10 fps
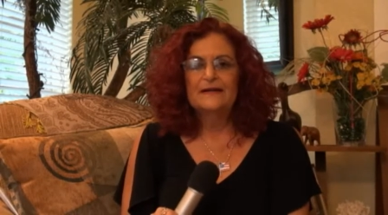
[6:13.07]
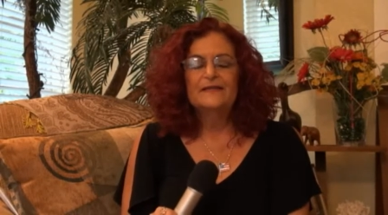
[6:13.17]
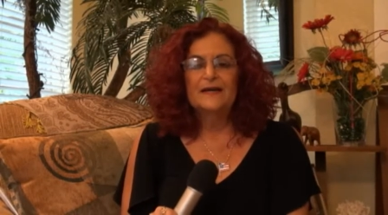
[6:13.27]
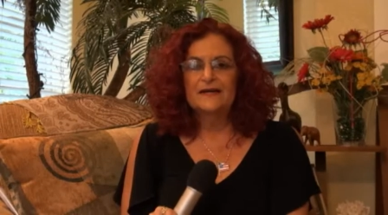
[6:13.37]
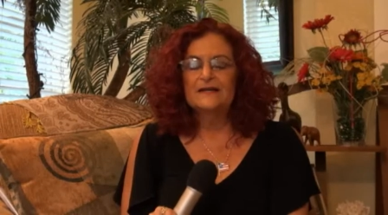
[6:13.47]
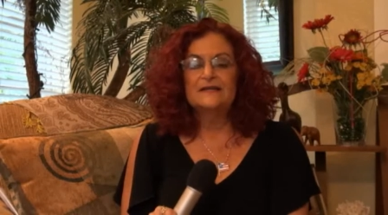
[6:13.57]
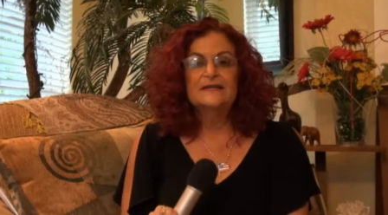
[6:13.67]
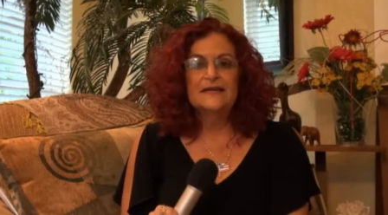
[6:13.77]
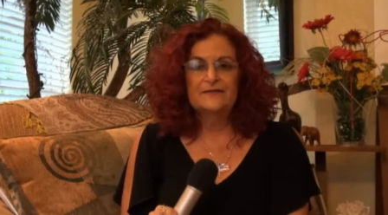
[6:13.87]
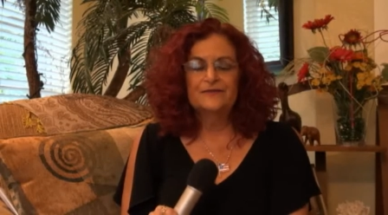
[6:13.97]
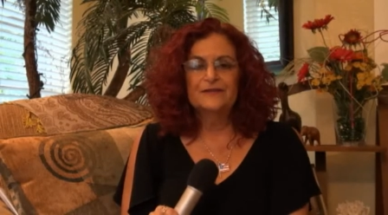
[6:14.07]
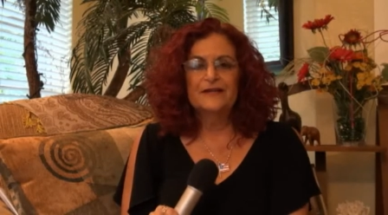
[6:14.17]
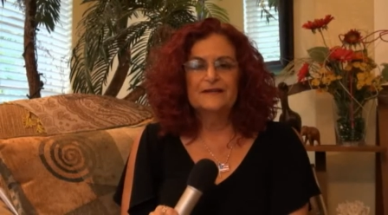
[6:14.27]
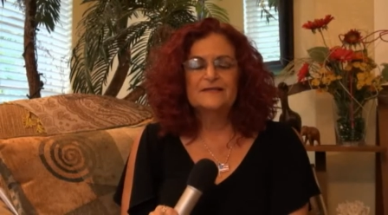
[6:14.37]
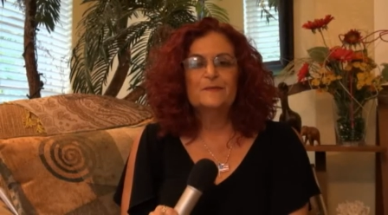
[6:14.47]
that it never
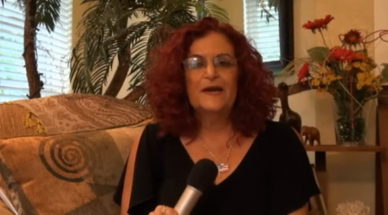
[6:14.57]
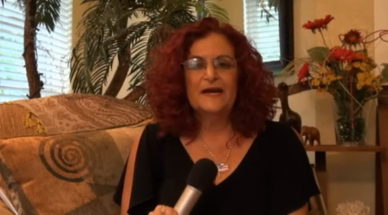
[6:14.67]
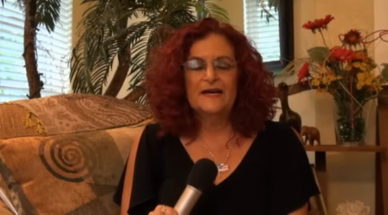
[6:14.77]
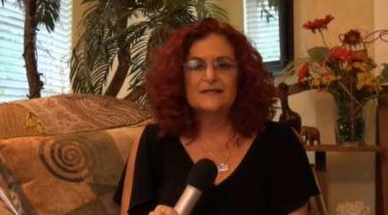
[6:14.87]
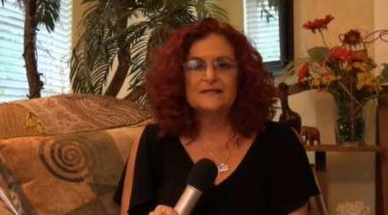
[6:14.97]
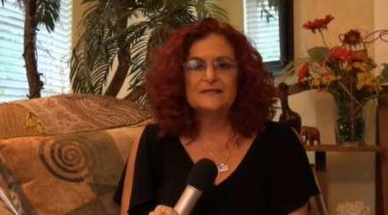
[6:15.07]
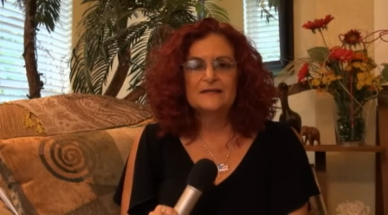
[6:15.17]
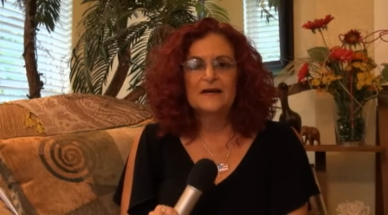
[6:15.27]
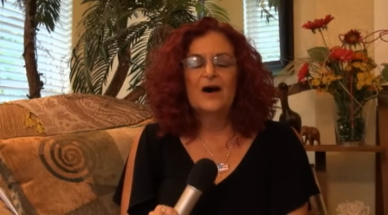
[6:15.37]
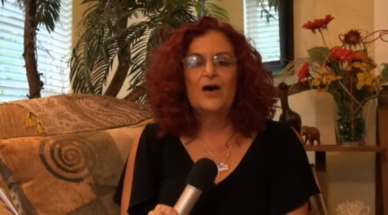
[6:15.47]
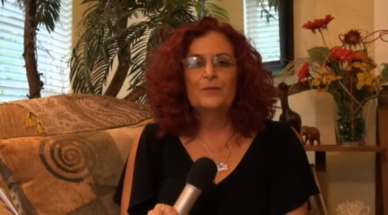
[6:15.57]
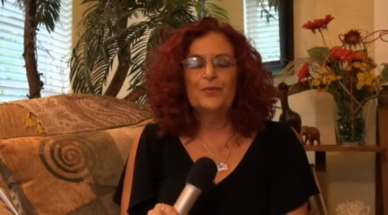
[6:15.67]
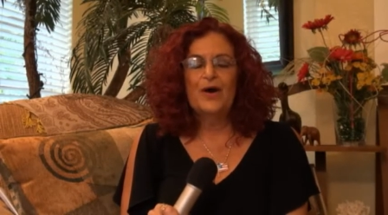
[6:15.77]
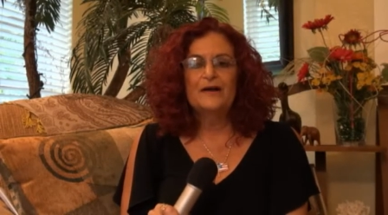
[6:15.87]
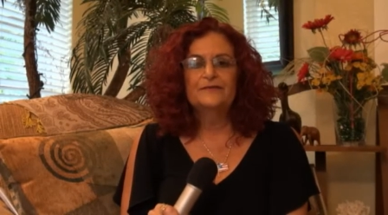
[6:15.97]
gets passed. Our
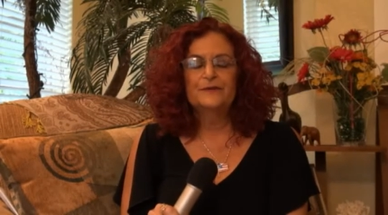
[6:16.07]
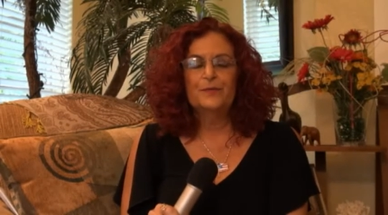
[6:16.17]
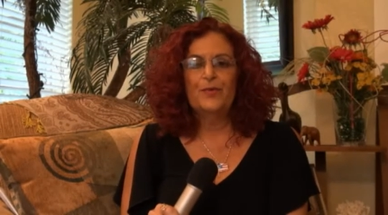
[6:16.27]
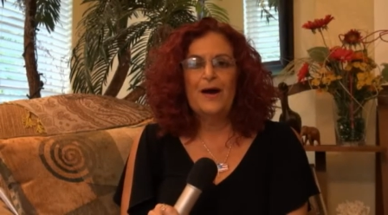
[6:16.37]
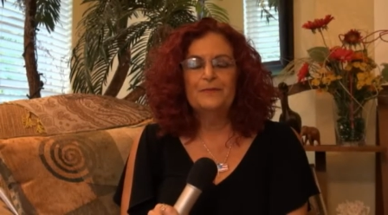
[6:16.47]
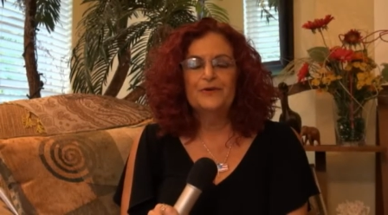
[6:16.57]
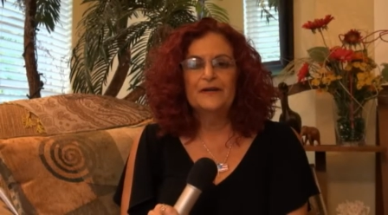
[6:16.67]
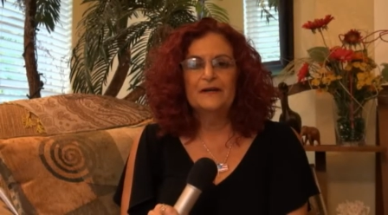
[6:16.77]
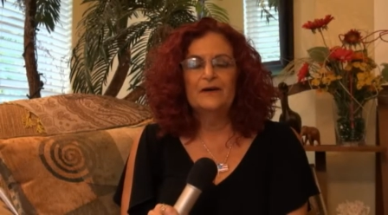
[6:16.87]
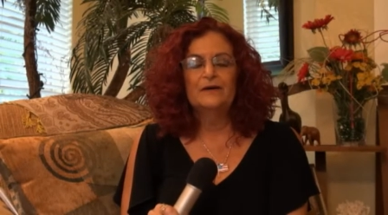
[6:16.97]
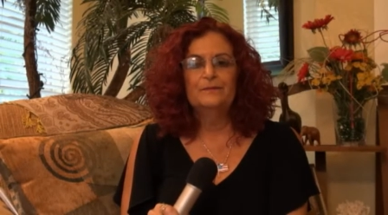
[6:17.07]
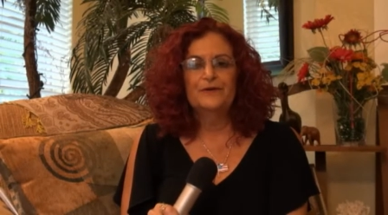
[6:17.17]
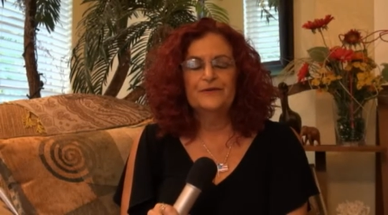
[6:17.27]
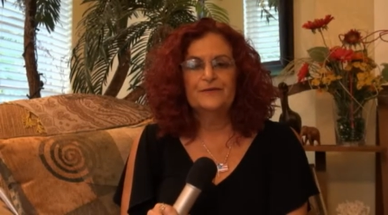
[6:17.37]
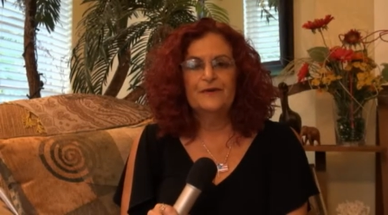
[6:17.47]
private property, our
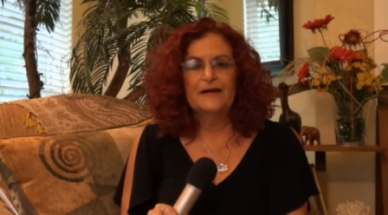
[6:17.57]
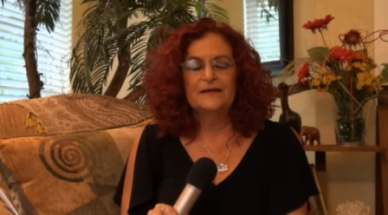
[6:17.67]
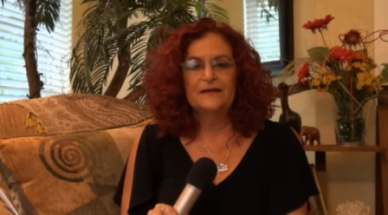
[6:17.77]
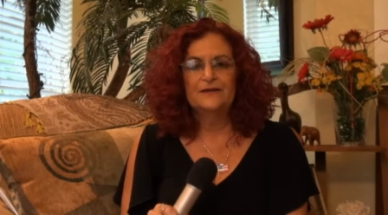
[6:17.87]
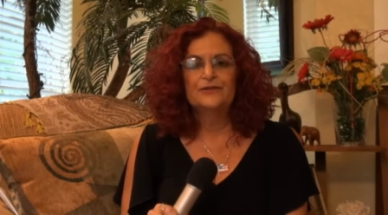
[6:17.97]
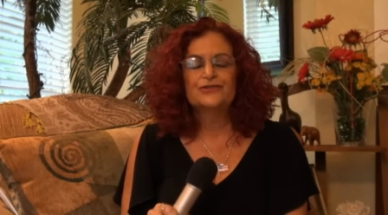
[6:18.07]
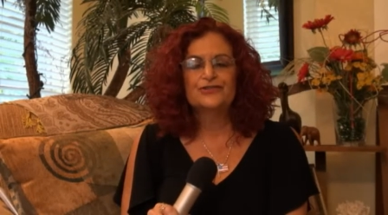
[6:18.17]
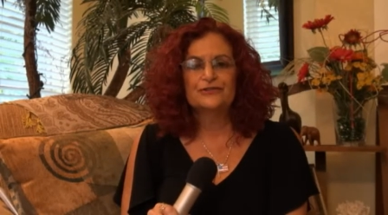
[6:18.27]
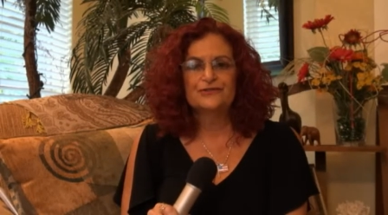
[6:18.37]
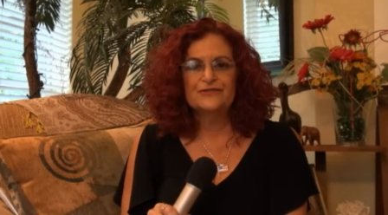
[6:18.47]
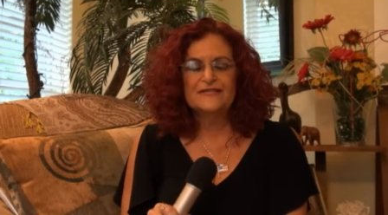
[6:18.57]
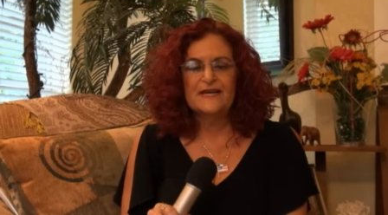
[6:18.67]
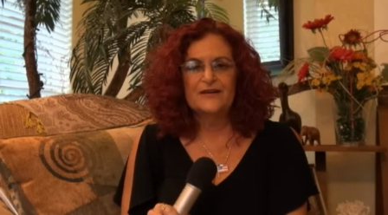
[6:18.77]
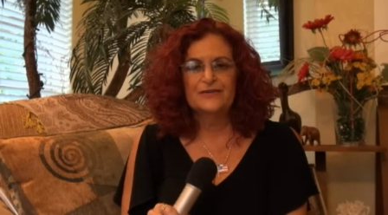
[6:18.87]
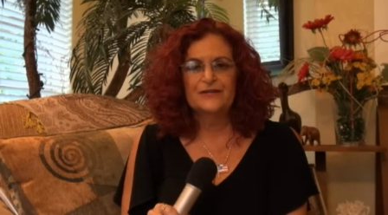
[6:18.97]
birthright, your children's
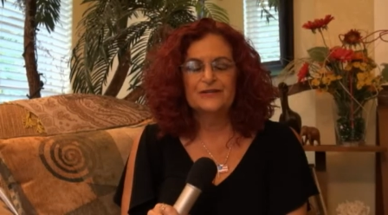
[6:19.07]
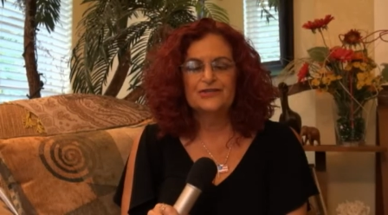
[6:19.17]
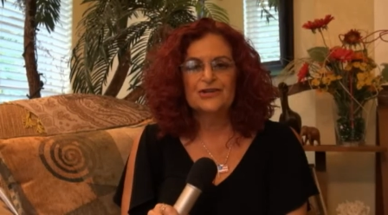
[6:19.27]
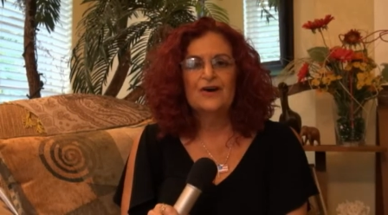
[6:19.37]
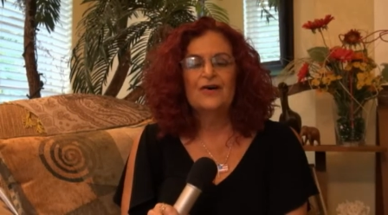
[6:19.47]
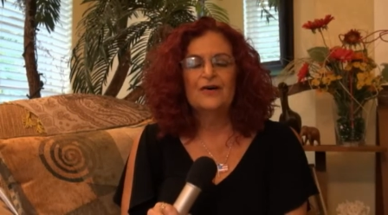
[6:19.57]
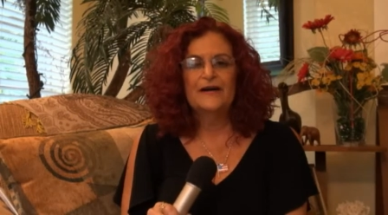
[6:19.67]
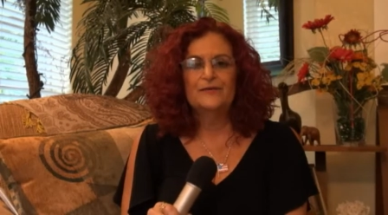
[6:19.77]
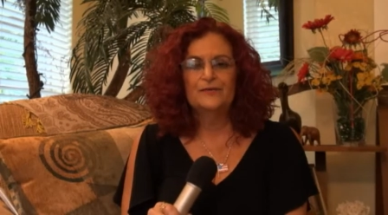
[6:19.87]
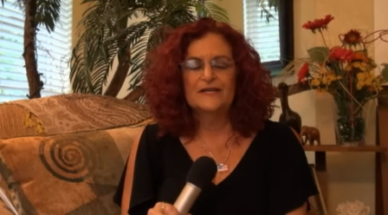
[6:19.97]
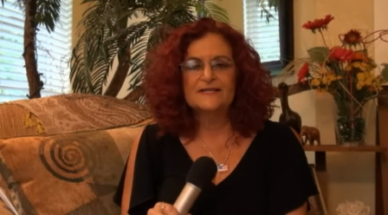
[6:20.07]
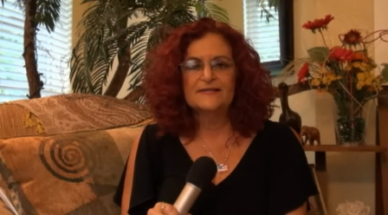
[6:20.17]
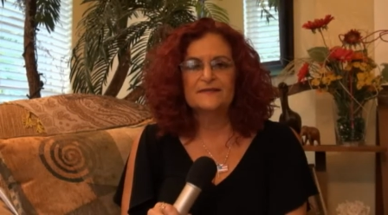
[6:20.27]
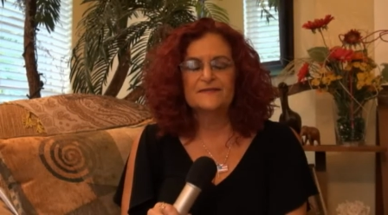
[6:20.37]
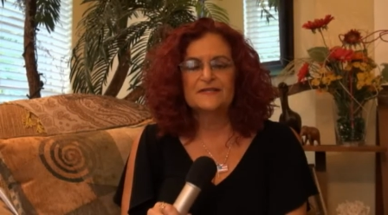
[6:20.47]
heritage are at
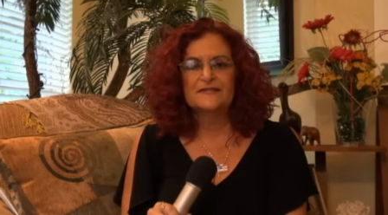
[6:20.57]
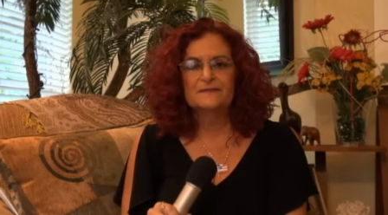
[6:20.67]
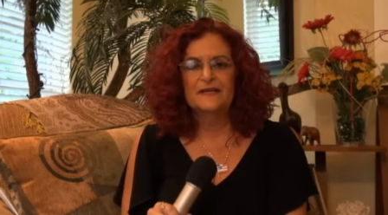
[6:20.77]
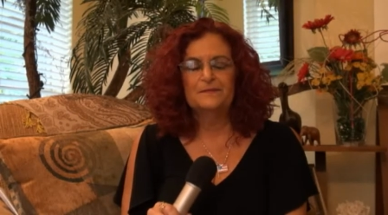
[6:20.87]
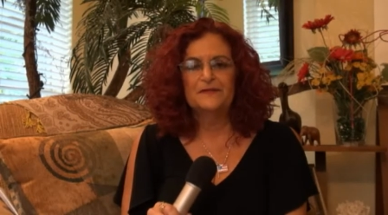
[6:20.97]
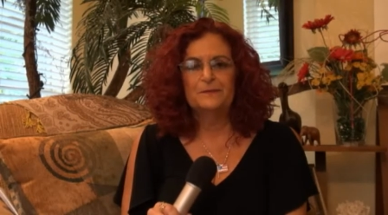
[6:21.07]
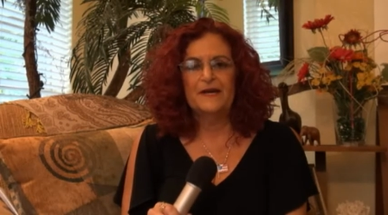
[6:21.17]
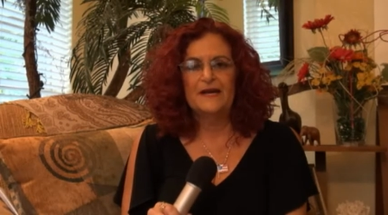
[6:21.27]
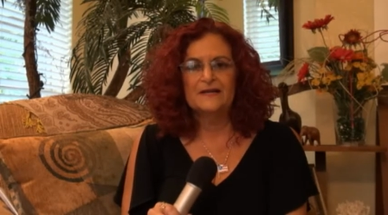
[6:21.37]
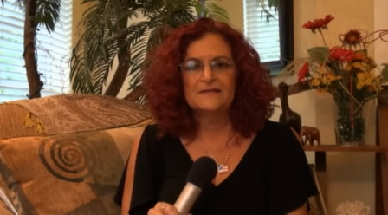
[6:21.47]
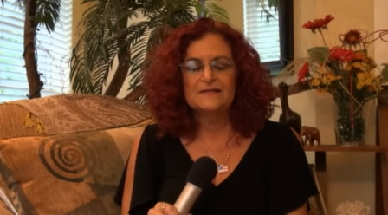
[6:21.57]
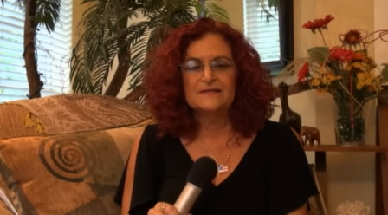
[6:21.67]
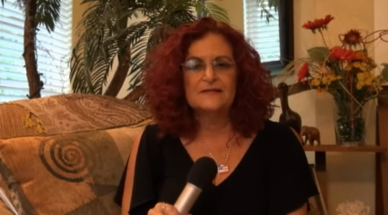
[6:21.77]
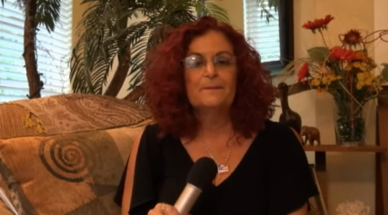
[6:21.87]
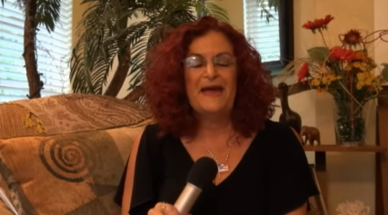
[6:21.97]
risk if this amendment pass,
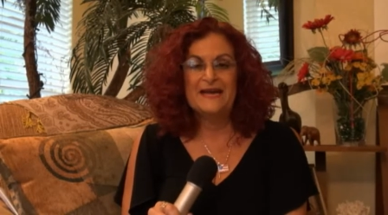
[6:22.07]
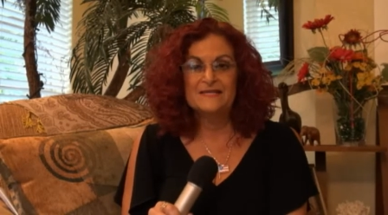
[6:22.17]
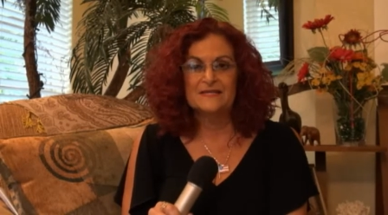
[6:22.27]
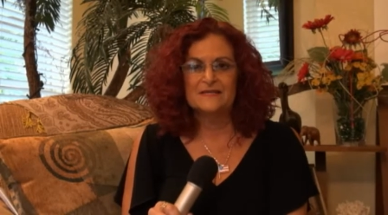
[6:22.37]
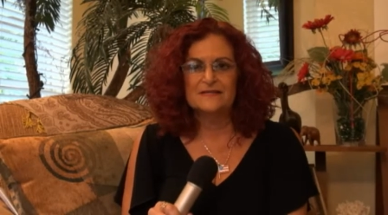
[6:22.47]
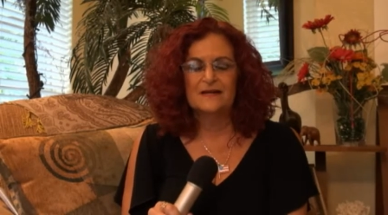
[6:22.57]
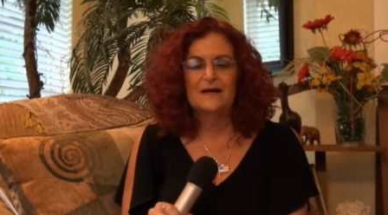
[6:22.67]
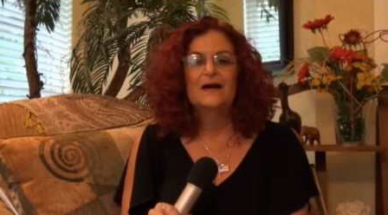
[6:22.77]
passes.